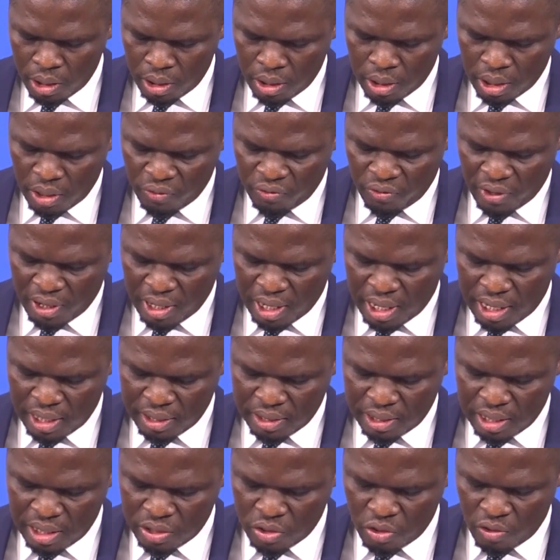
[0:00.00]
The
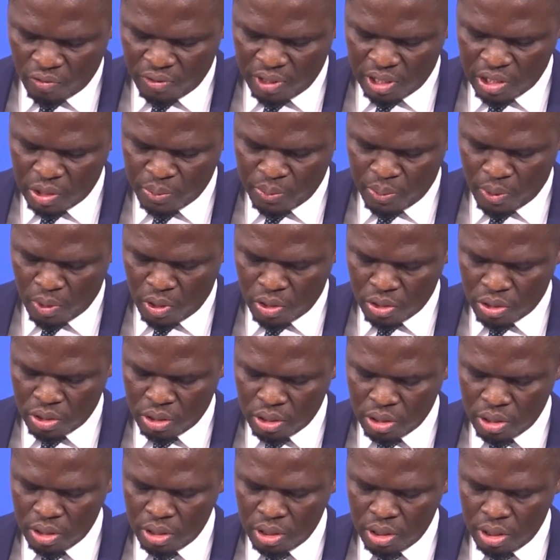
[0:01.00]
finalization of the
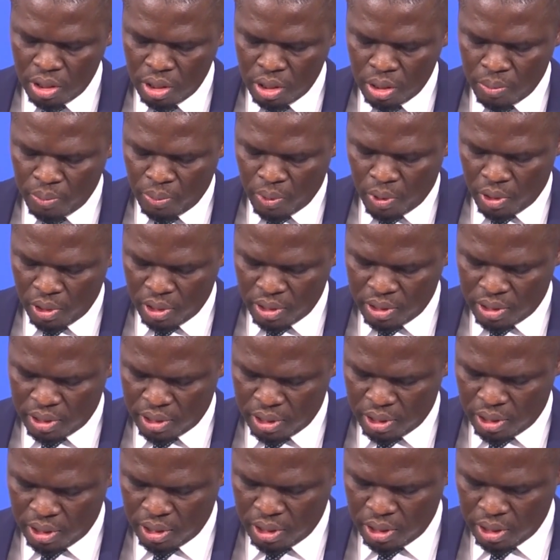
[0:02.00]
sports
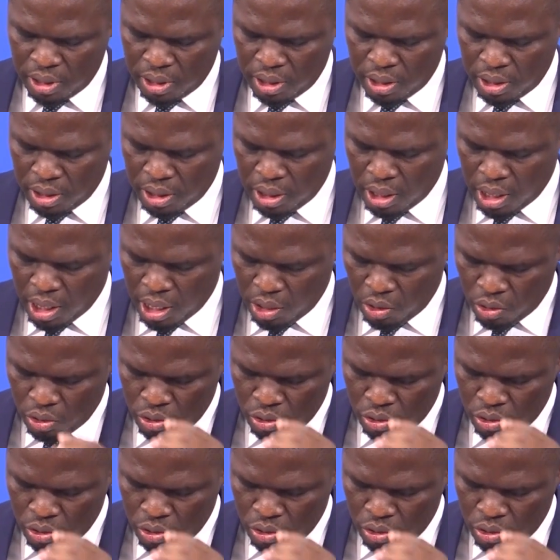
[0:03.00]
policy and